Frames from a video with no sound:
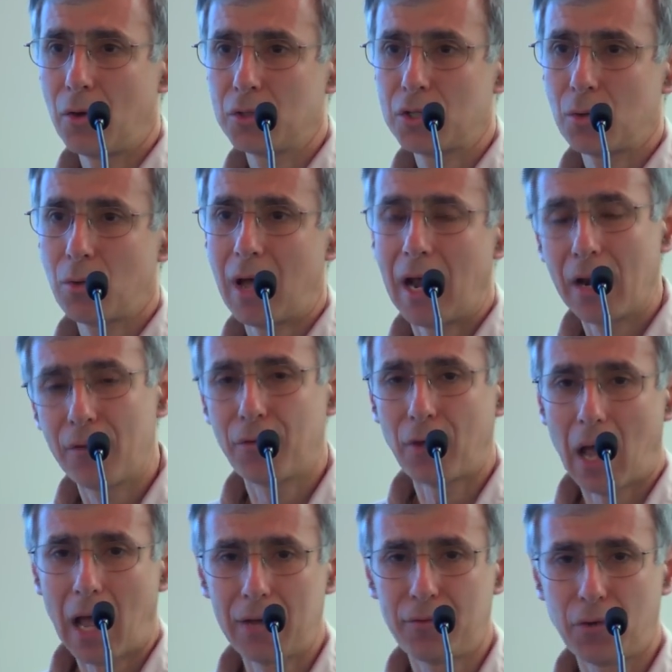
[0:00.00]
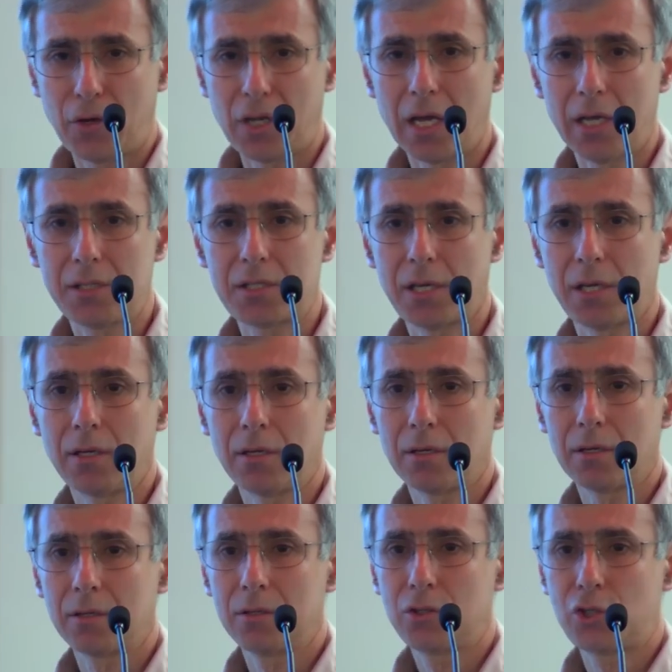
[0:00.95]
who are
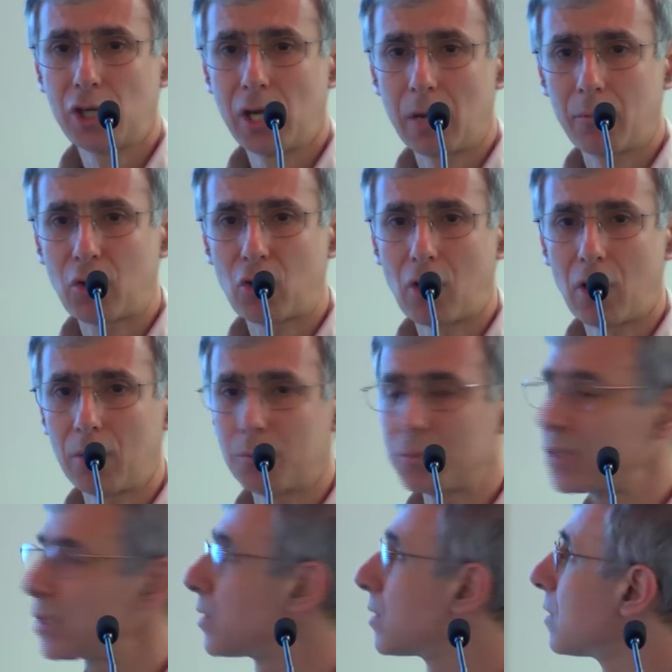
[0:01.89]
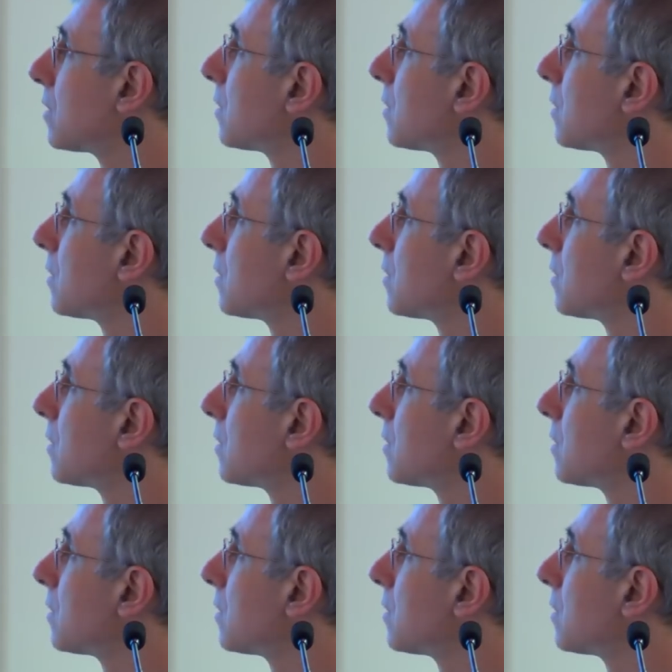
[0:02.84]
advocating GM crops,